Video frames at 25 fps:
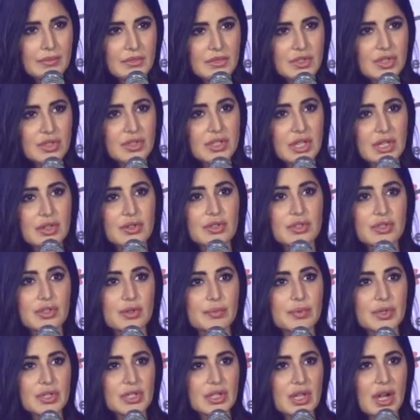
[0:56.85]
So Secret
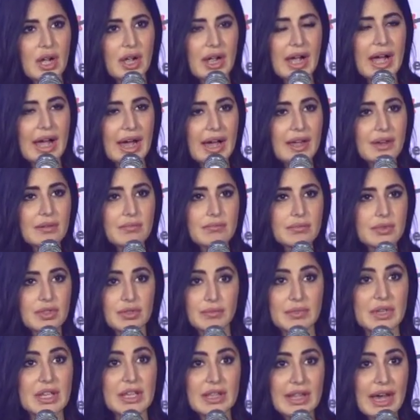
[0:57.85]
Superstar had, to
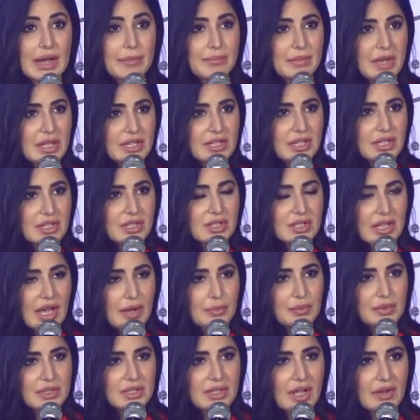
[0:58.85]
me, that message.
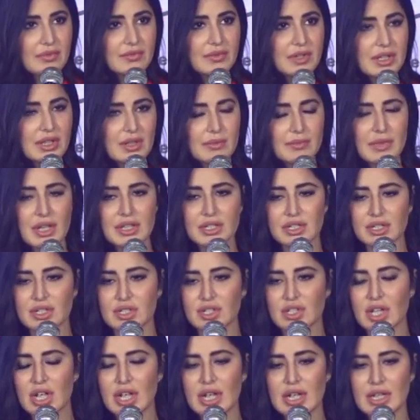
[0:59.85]
That was definitely the
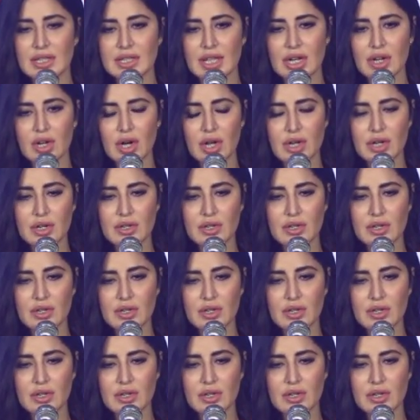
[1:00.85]
message that got